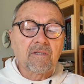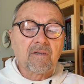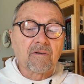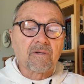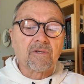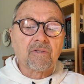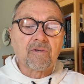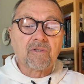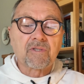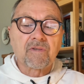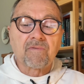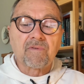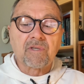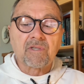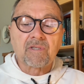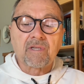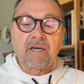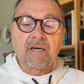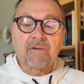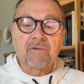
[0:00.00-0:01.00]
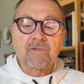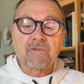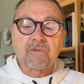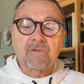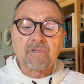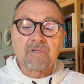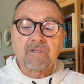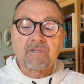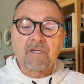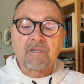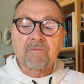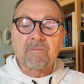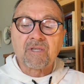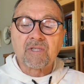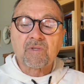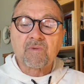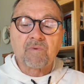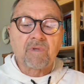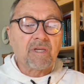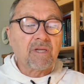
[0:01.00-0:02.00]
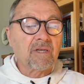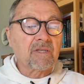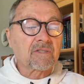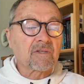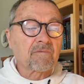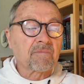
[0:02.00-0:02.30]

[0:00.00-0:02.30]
or use of these latter sources as misreadings